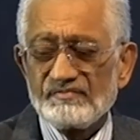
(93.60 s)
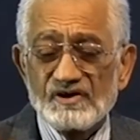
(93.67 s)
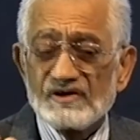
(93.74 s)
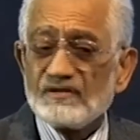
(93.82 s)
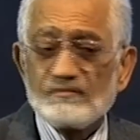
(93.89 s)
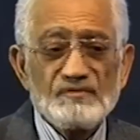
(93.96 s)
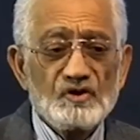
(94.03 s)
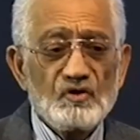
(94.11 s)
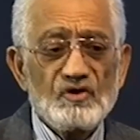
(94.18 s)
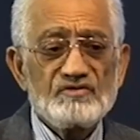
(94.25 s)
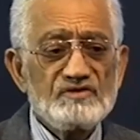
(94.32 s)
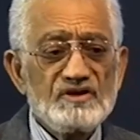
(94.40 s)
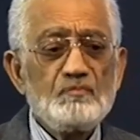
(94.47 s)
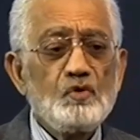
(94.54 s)

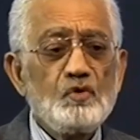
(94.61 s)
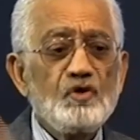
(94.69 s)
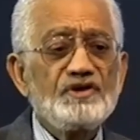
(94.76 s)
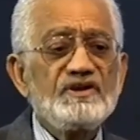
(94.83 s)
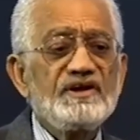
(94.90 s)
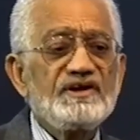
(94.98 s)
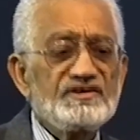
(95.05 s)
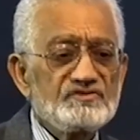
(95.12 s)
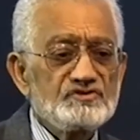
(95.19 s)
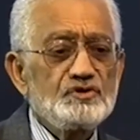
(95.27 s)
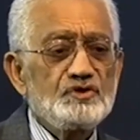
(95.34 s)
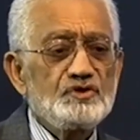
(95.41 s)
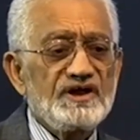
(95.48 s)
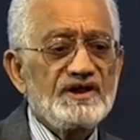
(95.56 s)
Because the more the risk
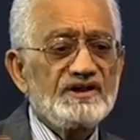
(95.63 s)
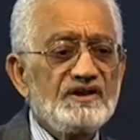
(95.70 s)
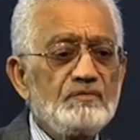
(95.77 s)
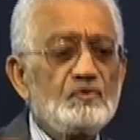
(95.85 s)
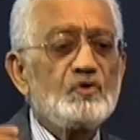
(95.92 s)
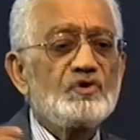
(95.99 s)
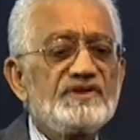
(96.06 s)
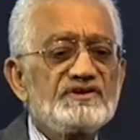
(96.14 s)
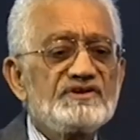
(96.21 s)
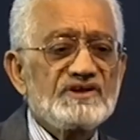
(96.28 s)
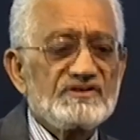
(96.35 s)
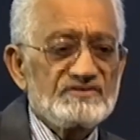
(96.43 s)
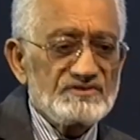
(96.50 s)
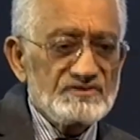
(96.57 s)
you take, the more the
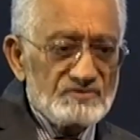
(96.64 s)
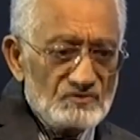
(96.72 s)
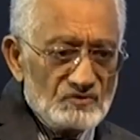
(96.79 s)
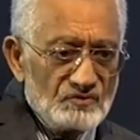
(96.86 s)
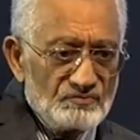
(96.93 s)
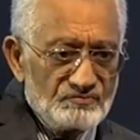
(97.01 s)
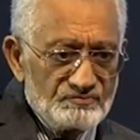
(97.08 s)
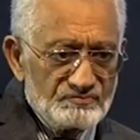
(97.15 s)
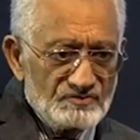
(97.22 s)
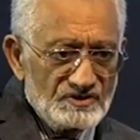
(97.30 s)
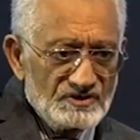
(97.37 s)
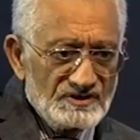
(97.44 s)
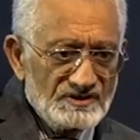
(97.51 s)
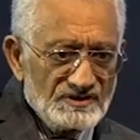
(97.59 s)
chances of
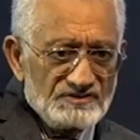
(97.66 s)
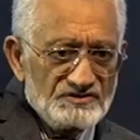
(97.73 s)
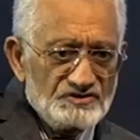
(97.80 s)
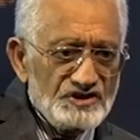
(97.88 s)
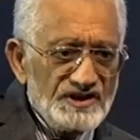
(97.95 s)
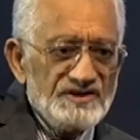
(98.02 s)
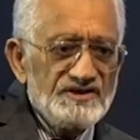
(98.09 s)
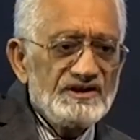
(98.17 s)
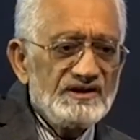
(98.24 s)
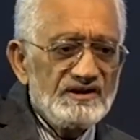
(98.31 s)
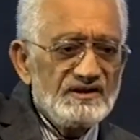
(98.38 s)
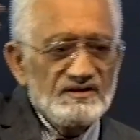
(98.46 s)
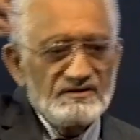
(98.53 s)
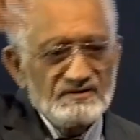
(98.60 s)

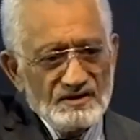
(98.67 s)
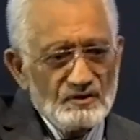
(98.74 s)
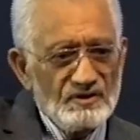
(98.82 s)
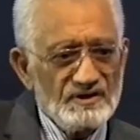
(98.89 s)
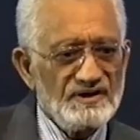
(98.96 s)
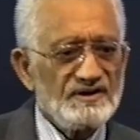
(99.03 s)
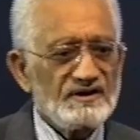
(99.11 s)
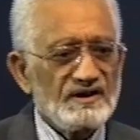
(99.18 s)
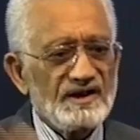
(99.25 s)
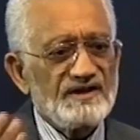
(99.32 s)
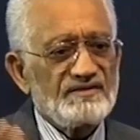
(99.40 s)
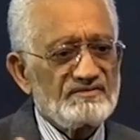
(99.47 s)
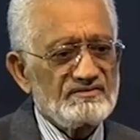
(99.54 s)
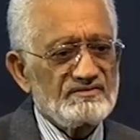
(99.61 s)
changing the
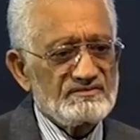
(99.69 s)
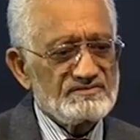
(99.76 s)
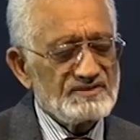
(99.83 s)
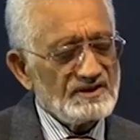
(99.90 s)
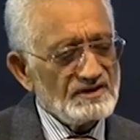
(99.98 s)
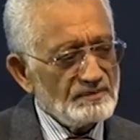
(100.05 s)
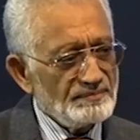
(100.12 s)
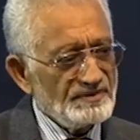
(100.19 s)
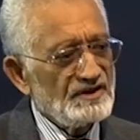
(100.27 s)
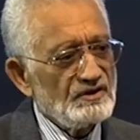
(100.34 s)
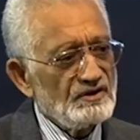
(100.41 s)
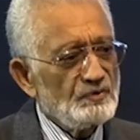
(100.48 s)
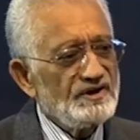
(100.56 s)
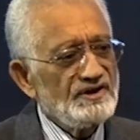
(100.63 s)
entire setup,
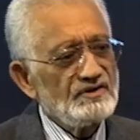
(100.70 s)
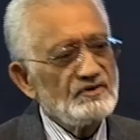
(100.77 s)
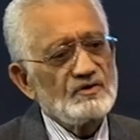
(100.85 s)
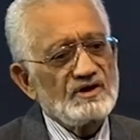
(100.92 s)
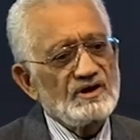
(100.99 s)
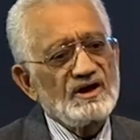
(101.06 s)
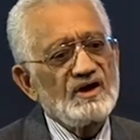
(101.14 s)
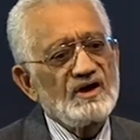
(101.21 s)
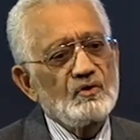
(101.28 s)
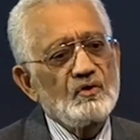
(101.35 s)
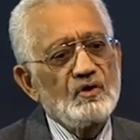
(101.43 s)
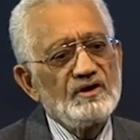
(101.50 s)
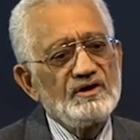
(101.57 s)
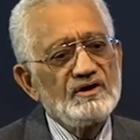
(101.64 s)
including your
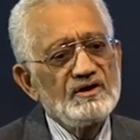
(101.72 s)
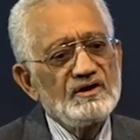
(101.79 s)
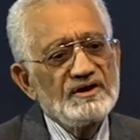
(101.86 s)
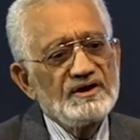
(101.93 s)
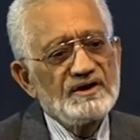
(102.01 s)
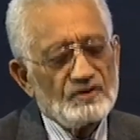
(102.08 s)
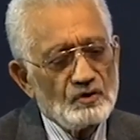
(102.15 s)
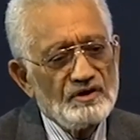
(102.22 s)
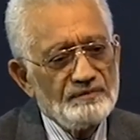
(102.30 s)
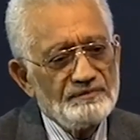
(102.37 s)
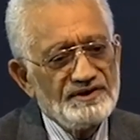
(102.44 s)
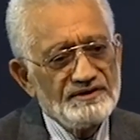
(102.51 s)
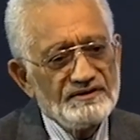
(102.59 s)
own economy.